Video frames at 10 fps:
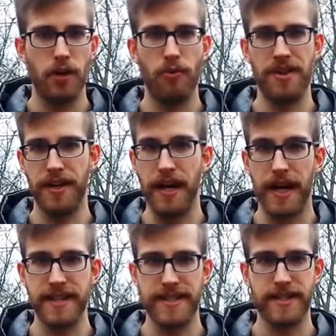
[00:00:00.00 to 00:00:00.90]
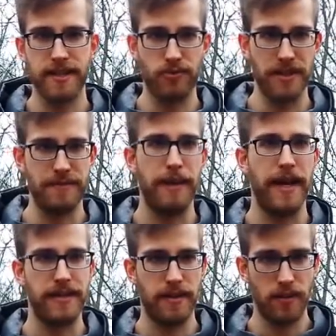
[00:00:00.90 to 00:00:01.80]
with a nice
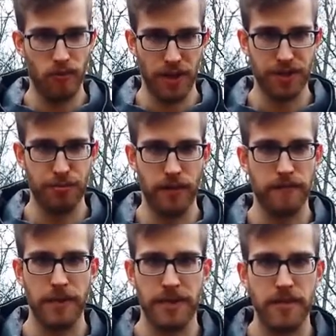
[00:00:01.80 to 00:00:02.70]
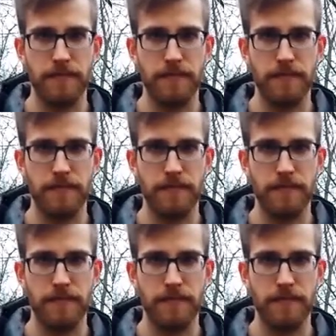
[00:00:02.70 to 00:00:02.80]
Swiss-made watch movement.